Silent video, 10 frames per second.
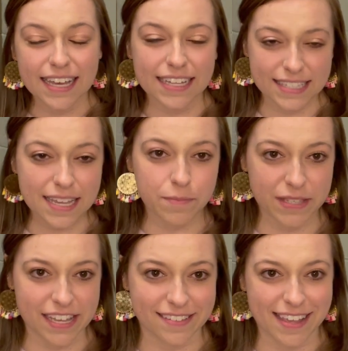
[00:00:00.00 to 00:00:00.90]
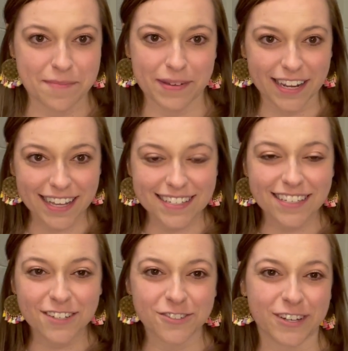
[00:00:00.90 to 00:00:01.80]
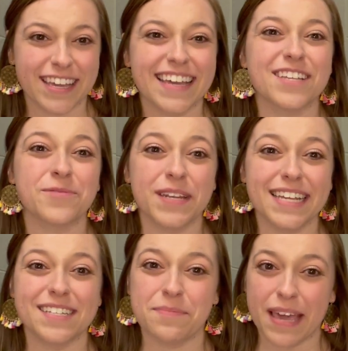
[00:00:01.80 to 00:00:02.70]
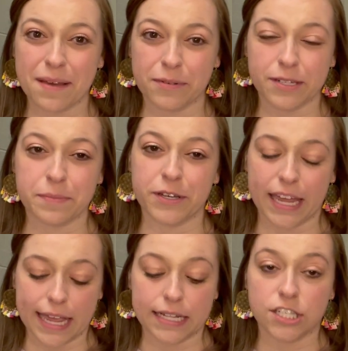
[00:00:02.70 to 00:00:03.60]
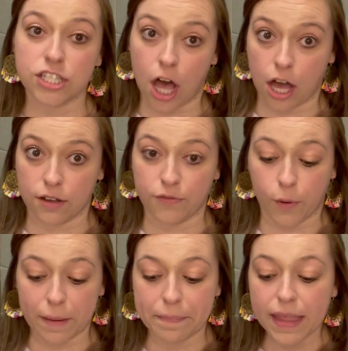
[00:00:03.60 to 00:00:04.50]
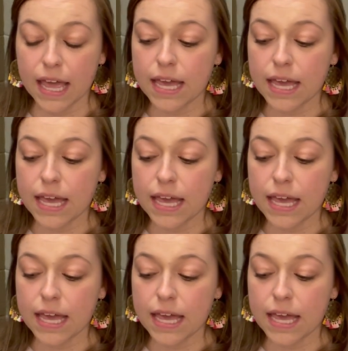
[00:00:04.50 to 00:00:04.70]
It seems easy, but it gets a little tricky because we need to be able to put it in song form.